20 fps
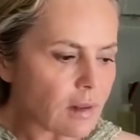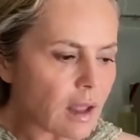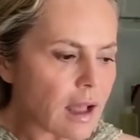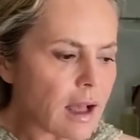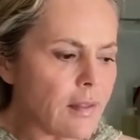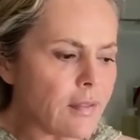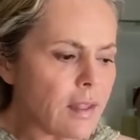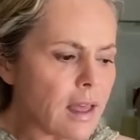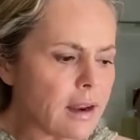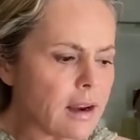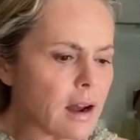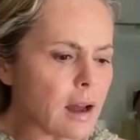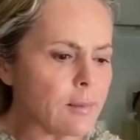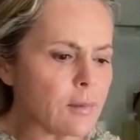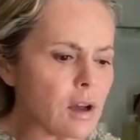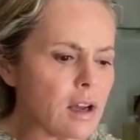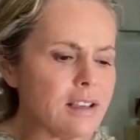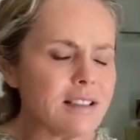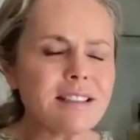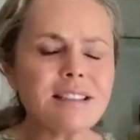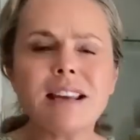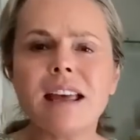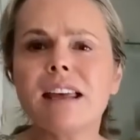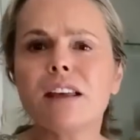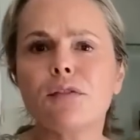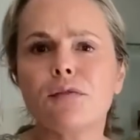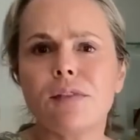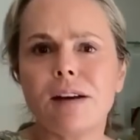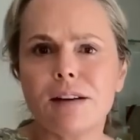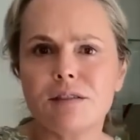And then I'm going to
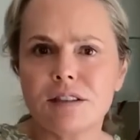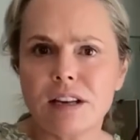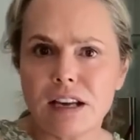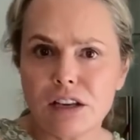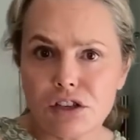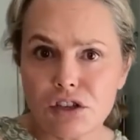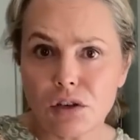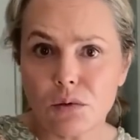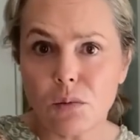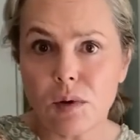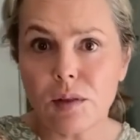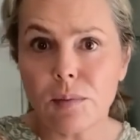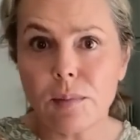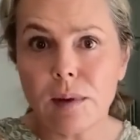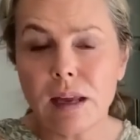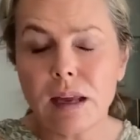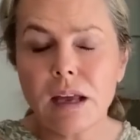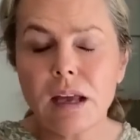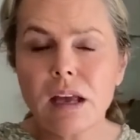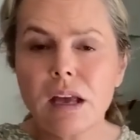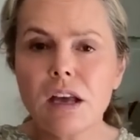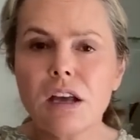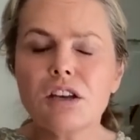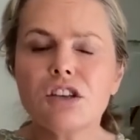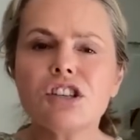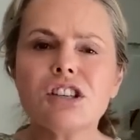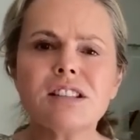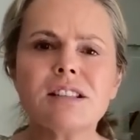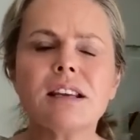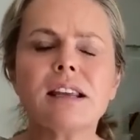take a foundation with me,
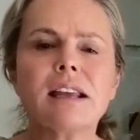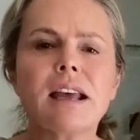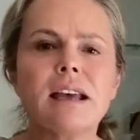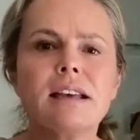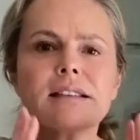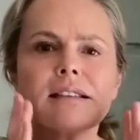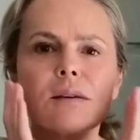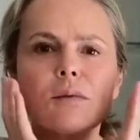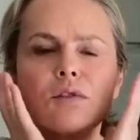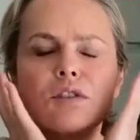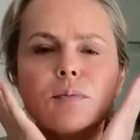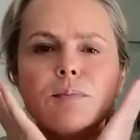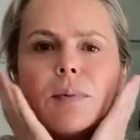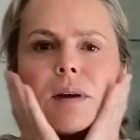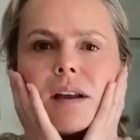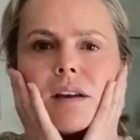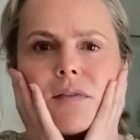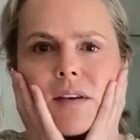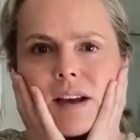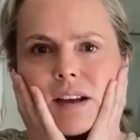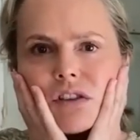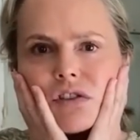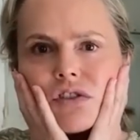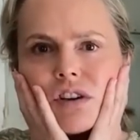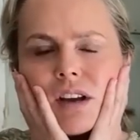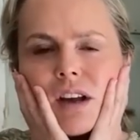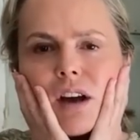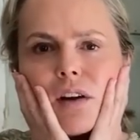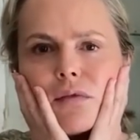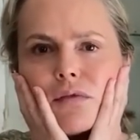just in case I want a bit of extra
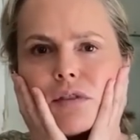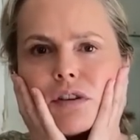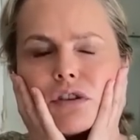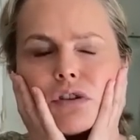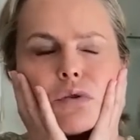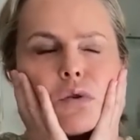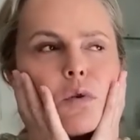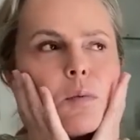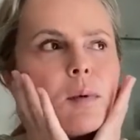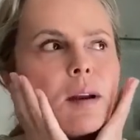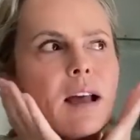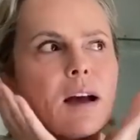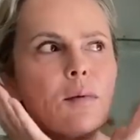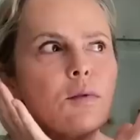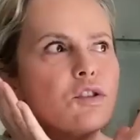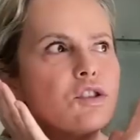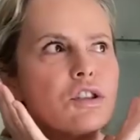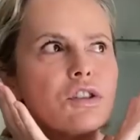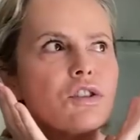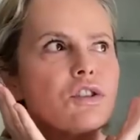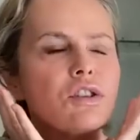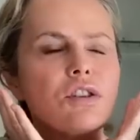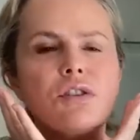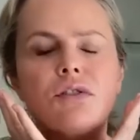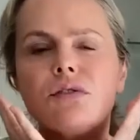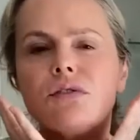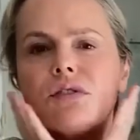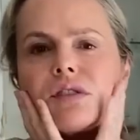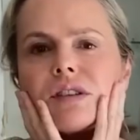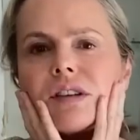coverage. Normally I would just
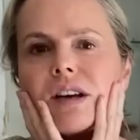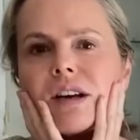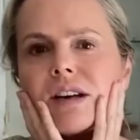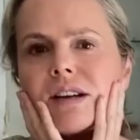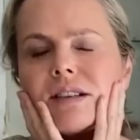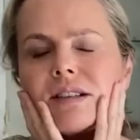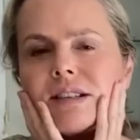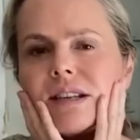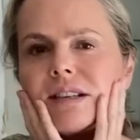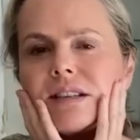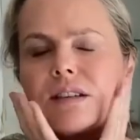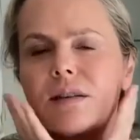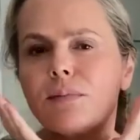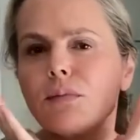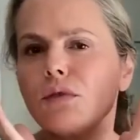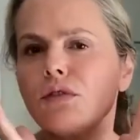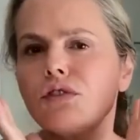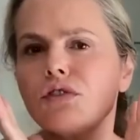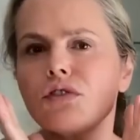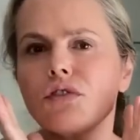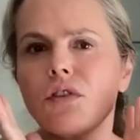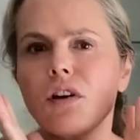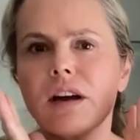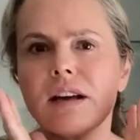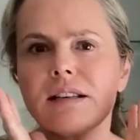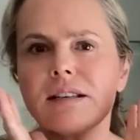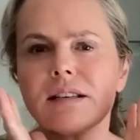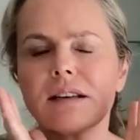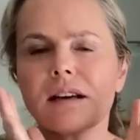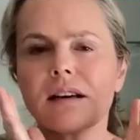use a tinted
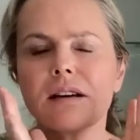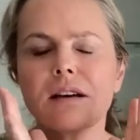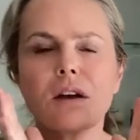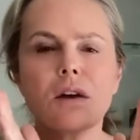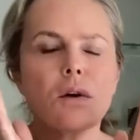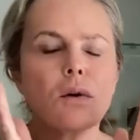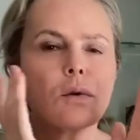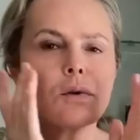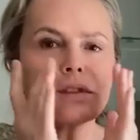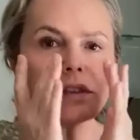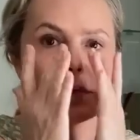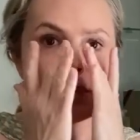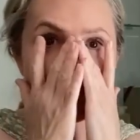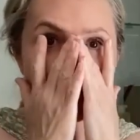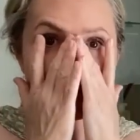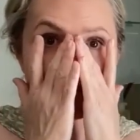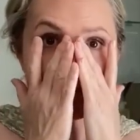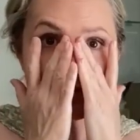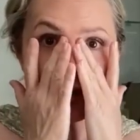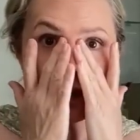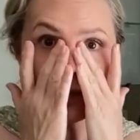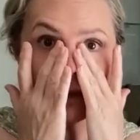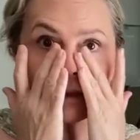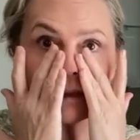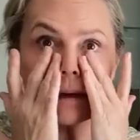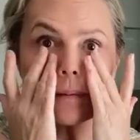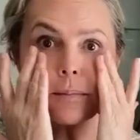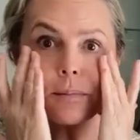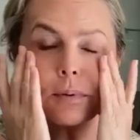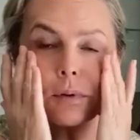moisturizer or something really
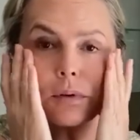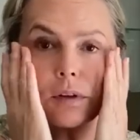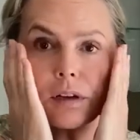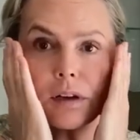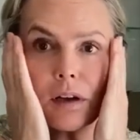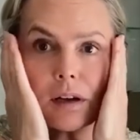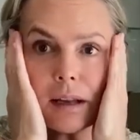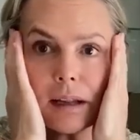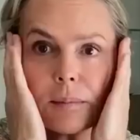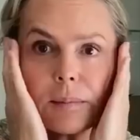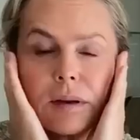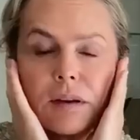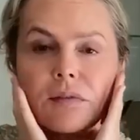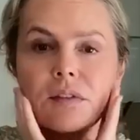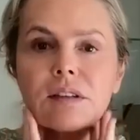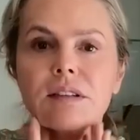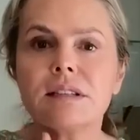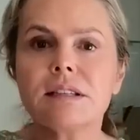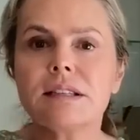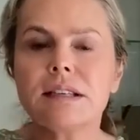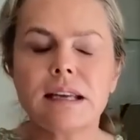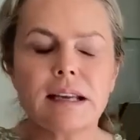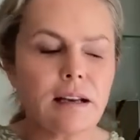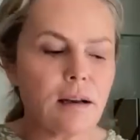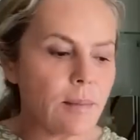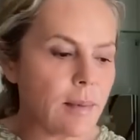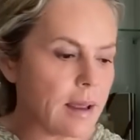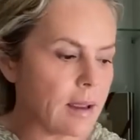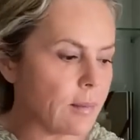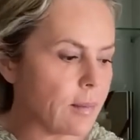simple, you know, a little bit of concealer
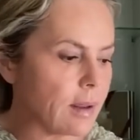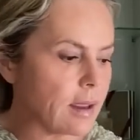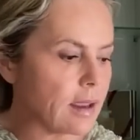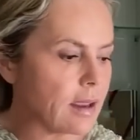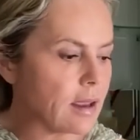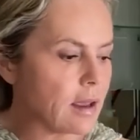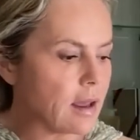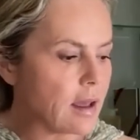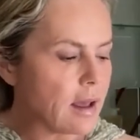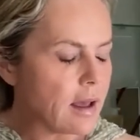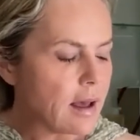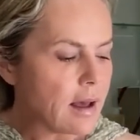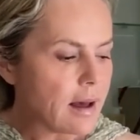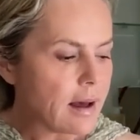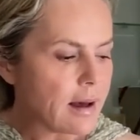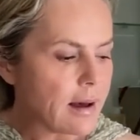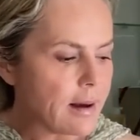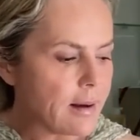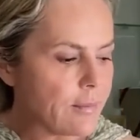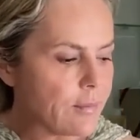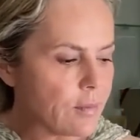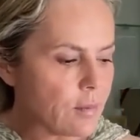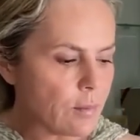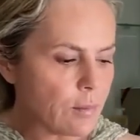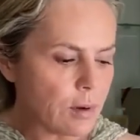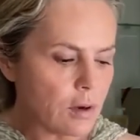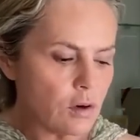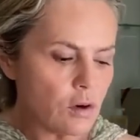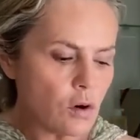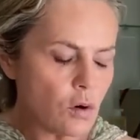maybe.
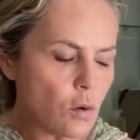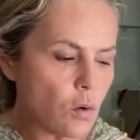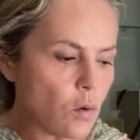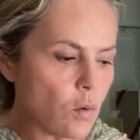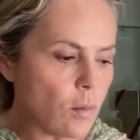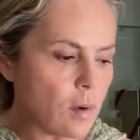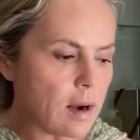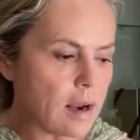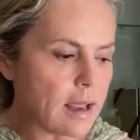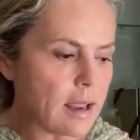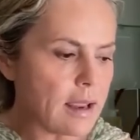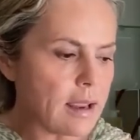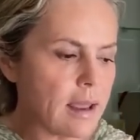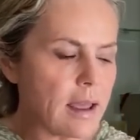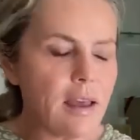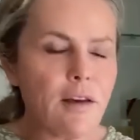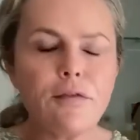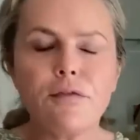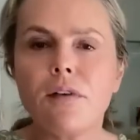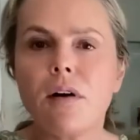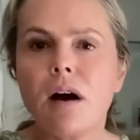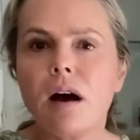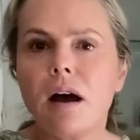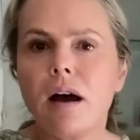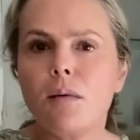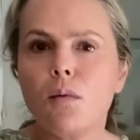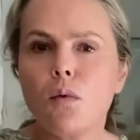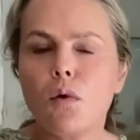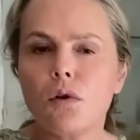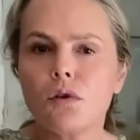But normally if
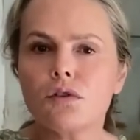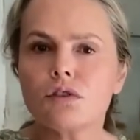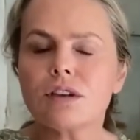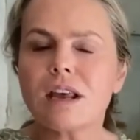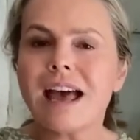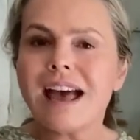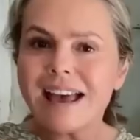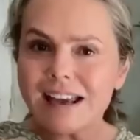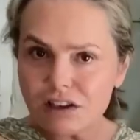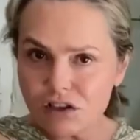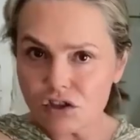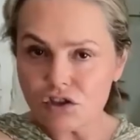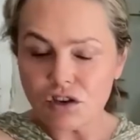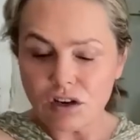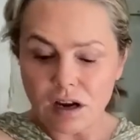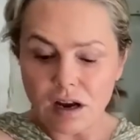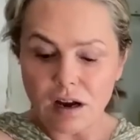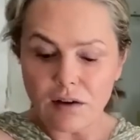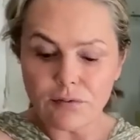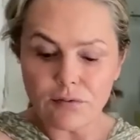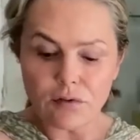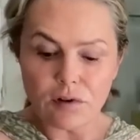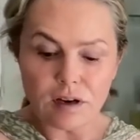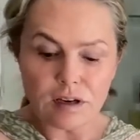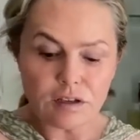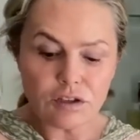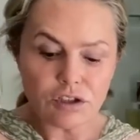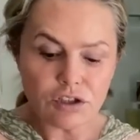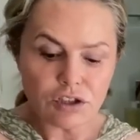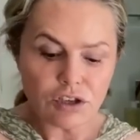I want extra
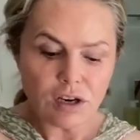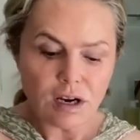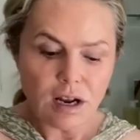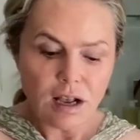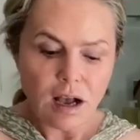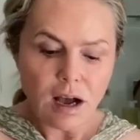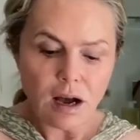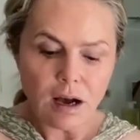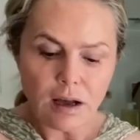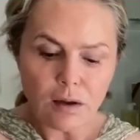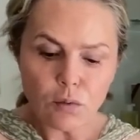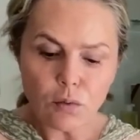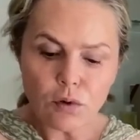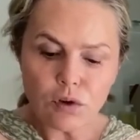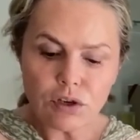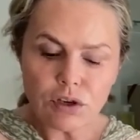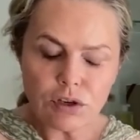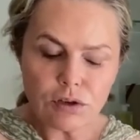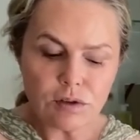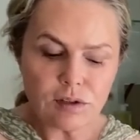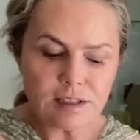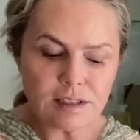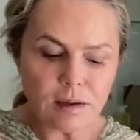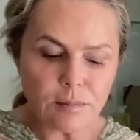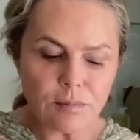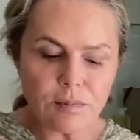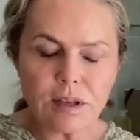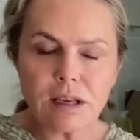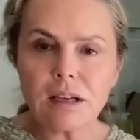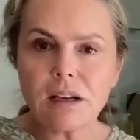coverage, I will use
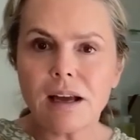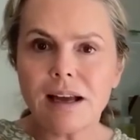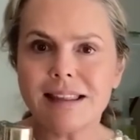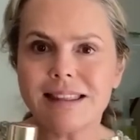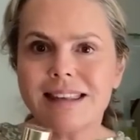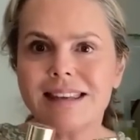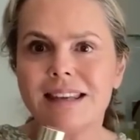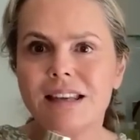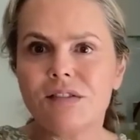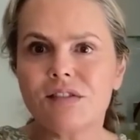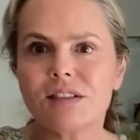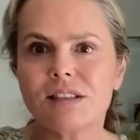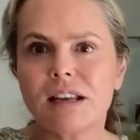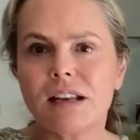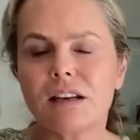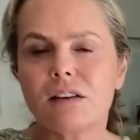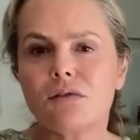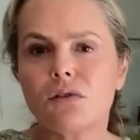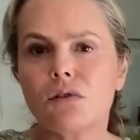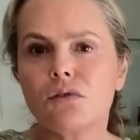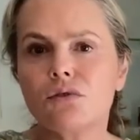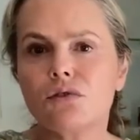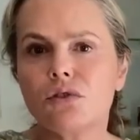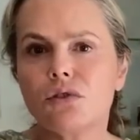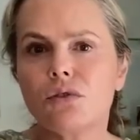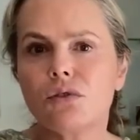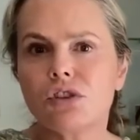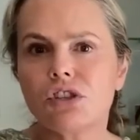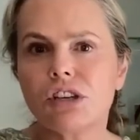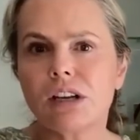something like the Yves Saint Laurent
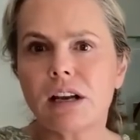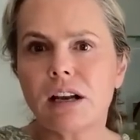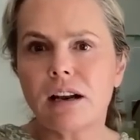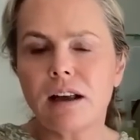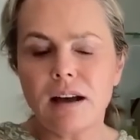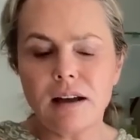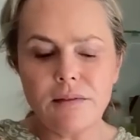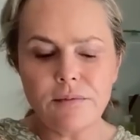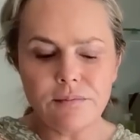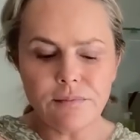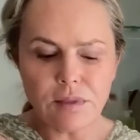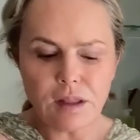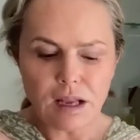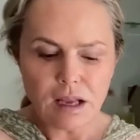Touche Éclat.